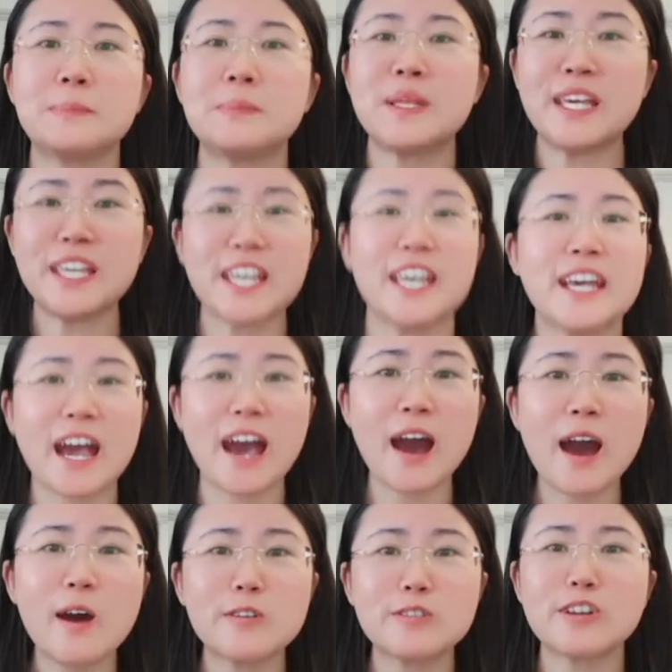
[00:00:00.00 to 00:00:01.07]
blinking
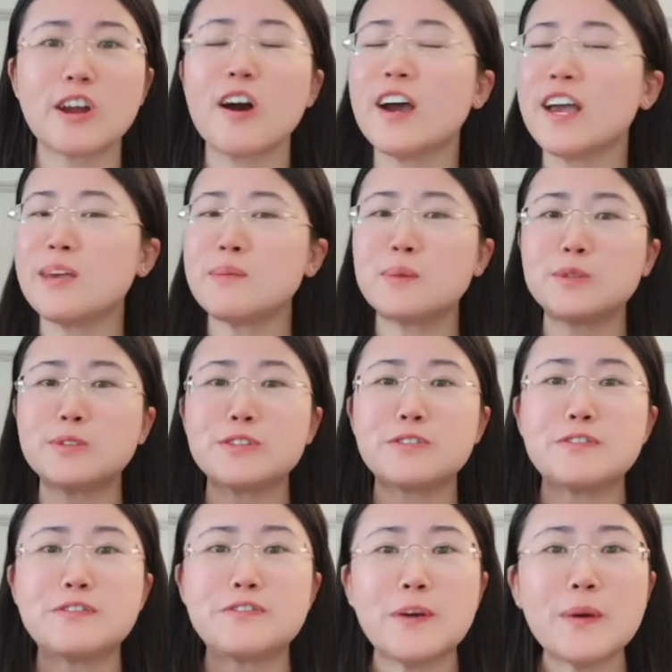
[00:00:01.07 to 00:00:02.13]
out, not able to
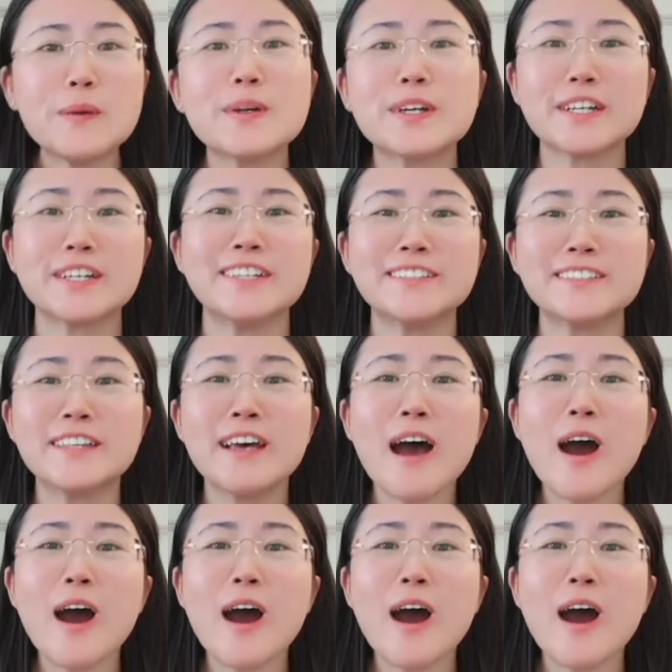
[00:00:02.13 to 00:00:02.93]
focus,